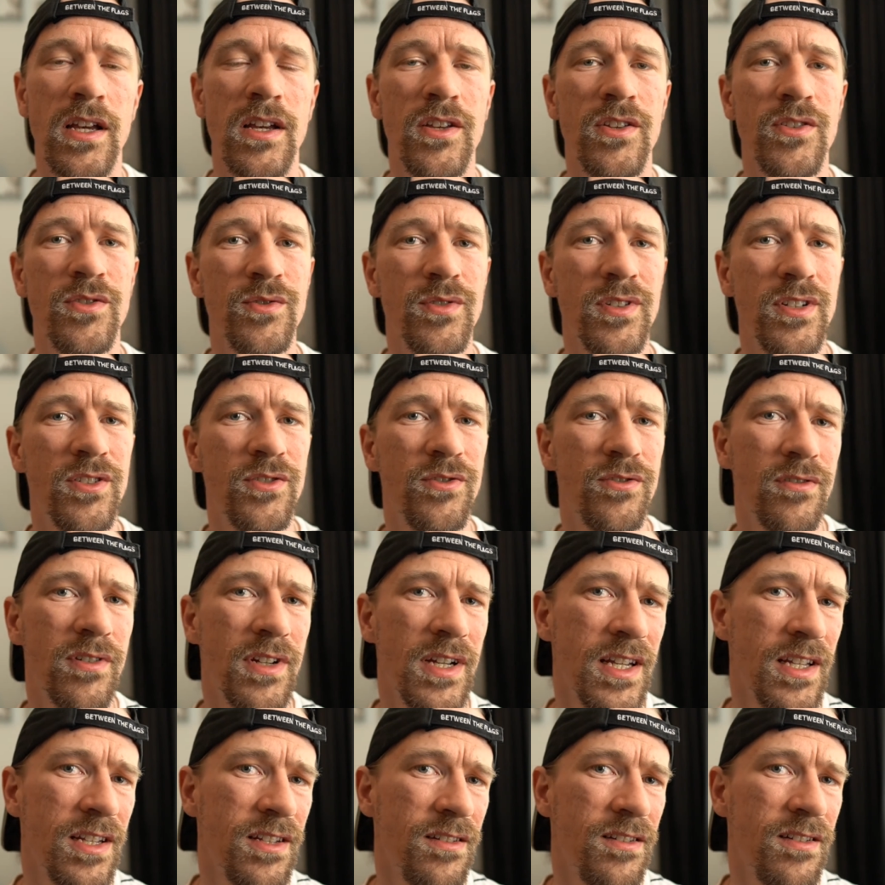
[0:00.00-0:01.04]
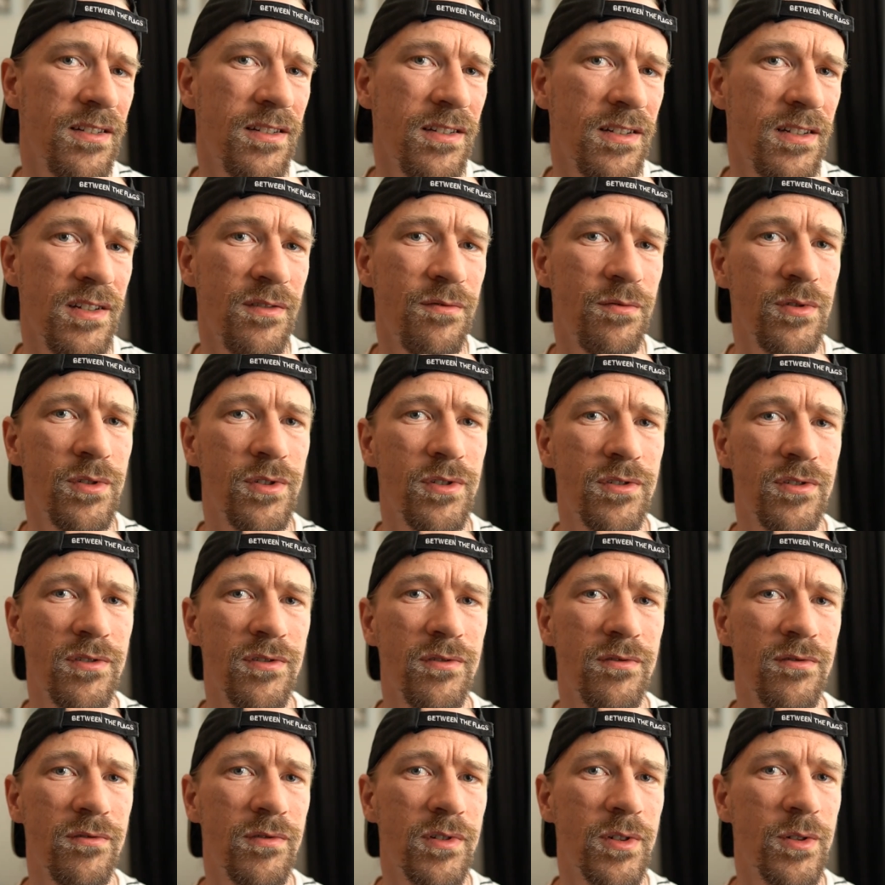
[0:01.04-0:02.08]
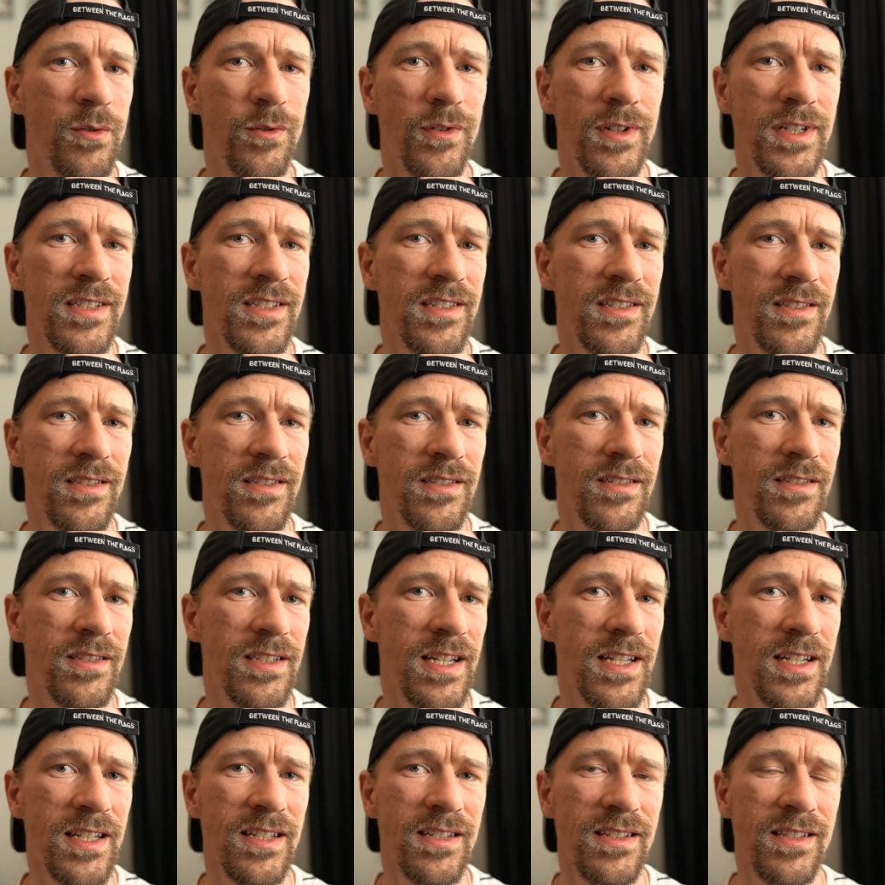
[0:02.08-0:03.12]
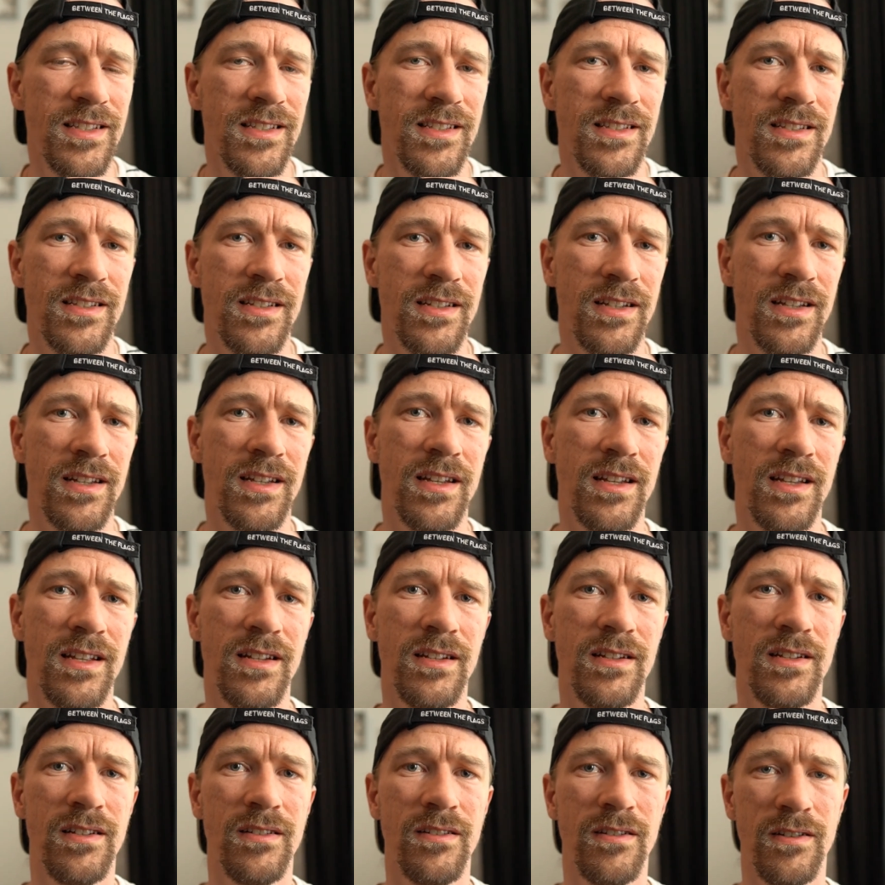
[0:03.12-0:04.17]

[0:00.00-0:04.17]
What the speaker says: so I tried different recording settings and